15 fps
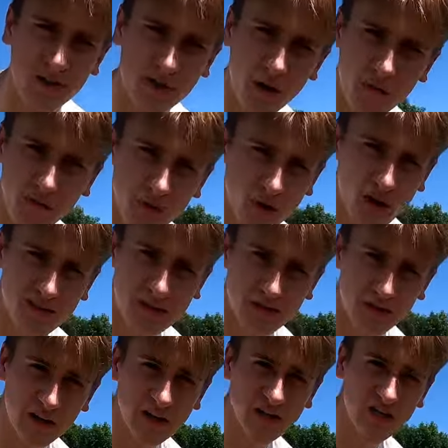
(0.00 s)
so if you guys have
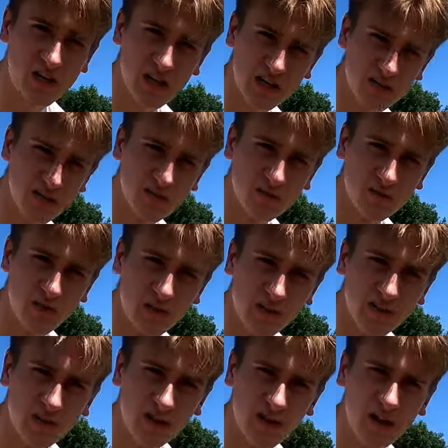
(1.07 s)
any suggestions or
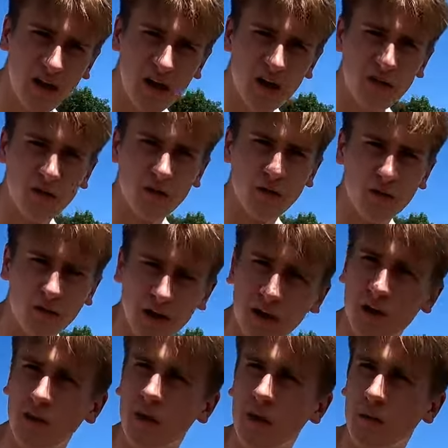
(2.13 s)
anything that you think
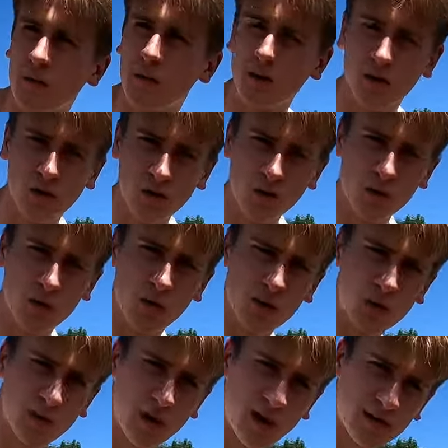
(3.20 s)
would look cool or
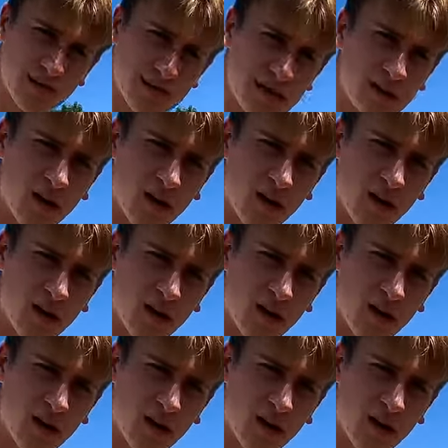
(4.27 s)
you'd like to see